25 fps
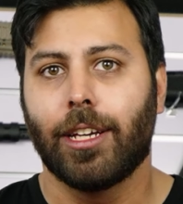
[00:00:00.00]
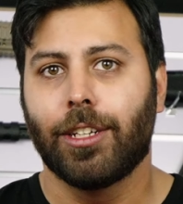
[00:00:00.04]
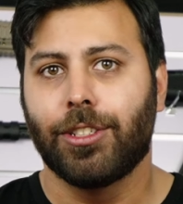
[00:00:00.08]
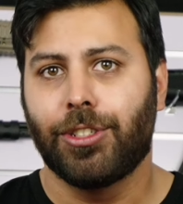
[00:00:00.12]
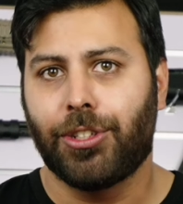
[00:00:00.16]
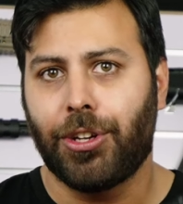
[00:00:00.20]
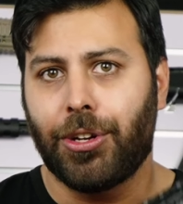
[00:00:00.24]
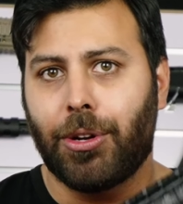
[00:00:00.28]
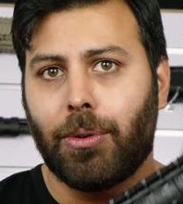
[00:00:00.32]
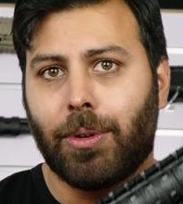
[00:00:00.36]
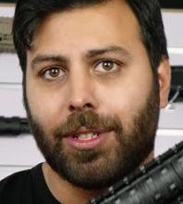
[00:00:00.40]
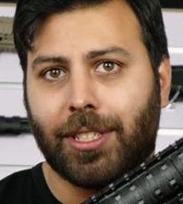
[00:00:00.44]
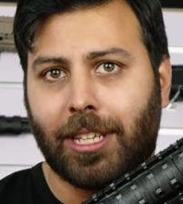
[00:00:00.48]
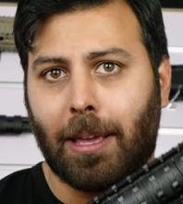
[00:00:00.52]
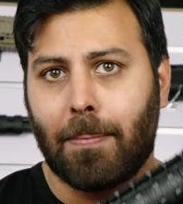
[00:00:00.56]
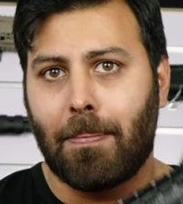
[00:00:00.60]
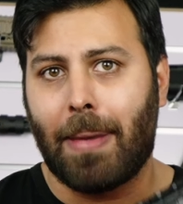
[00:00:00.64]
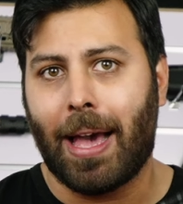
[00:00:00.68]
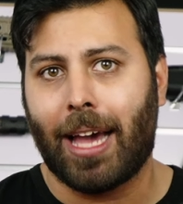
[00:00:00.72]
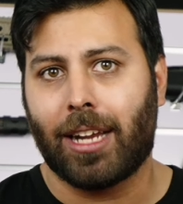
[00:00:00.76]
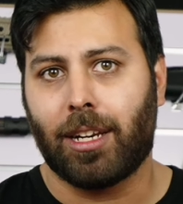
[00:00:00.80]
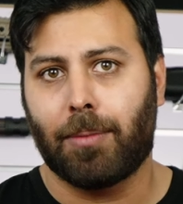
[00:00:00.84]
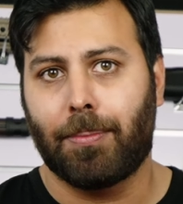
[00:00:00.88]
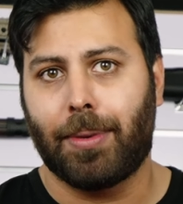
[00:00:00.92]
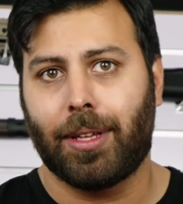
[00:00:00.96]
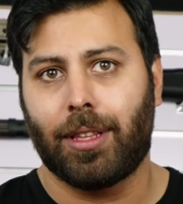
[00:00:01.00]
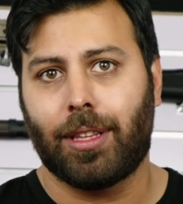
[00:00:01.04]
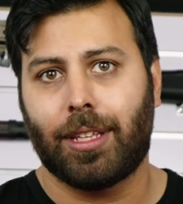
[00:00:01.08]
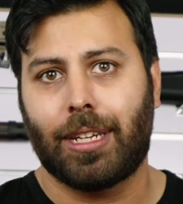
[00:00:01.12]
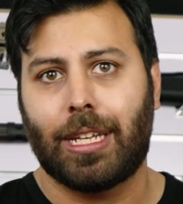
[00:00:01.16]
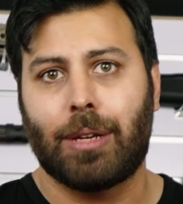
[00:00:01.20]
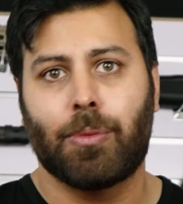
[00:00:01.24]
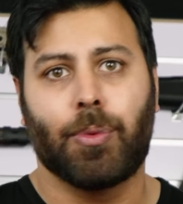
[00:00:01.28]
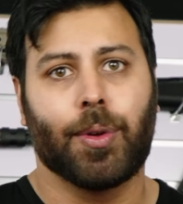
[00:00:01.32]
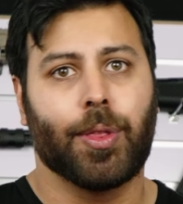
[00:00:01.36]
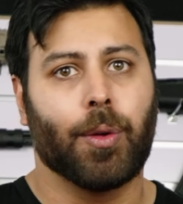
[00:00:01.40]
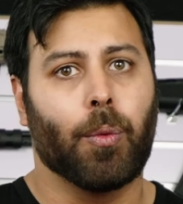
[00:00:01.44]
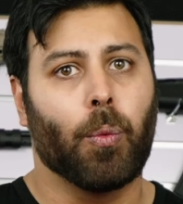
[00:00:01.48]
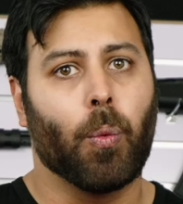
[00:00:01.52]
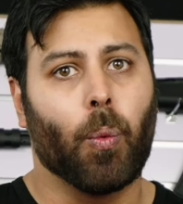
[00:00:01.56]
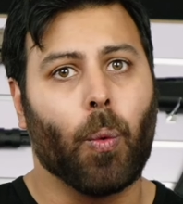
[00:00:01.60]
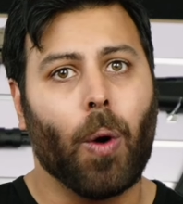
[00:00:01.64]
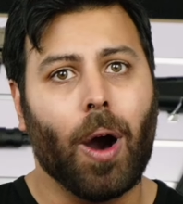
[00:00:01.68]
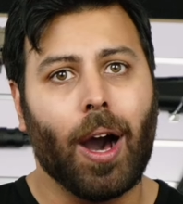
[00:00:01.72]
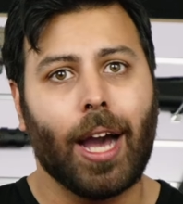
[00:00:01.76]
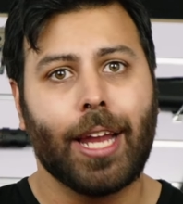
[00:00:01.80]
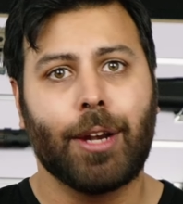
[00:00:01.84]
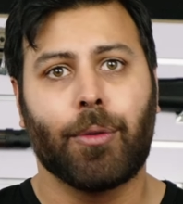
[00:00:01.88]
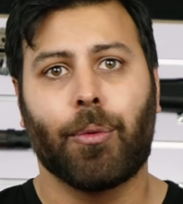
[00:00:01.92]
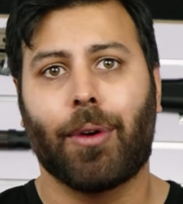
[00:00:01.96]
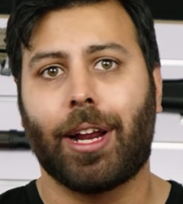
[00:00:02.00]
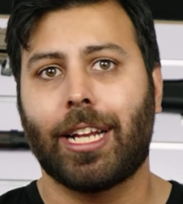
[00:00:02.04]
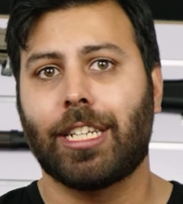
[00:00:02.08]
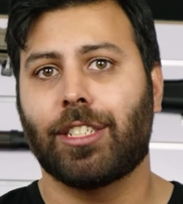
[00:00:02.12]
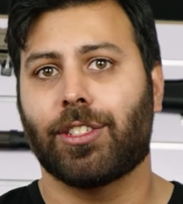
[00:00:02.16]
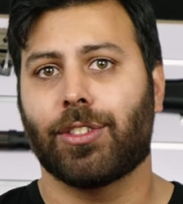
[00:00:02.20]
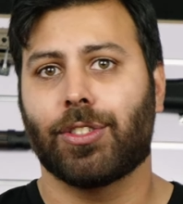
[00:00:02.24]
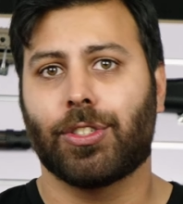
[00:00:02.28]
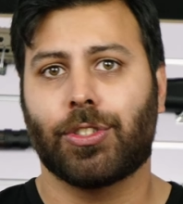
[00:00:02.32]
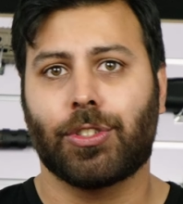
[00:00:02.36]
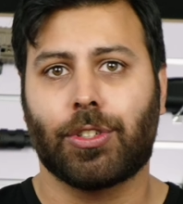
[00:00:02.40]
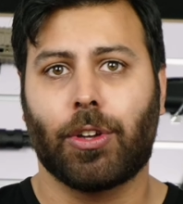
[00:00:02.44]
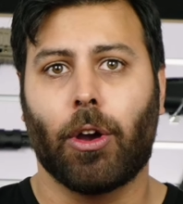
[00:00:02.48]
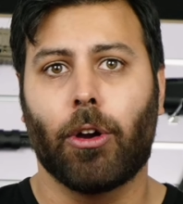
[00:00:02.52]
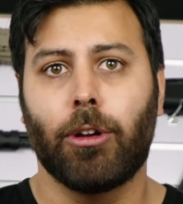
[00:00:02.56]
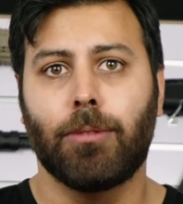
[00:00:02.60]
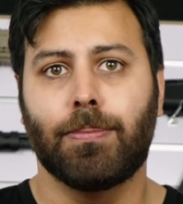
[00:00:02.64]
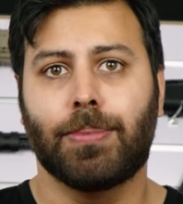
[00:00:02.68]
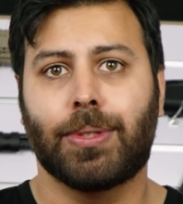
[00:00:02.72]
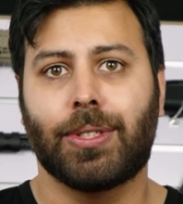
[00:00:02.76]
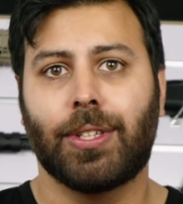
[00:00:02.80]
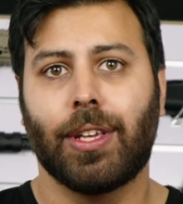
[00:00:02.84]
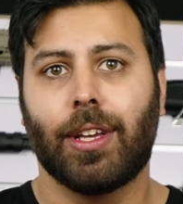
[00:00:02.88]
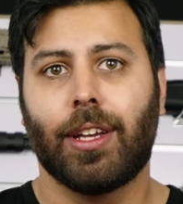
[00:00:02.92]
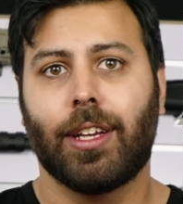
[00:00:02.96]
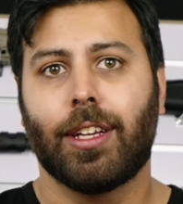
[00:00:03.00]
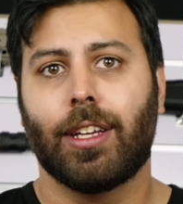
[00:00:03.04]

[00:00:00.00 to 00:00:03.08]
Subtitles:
due to its compatibility with a wide range of scopes,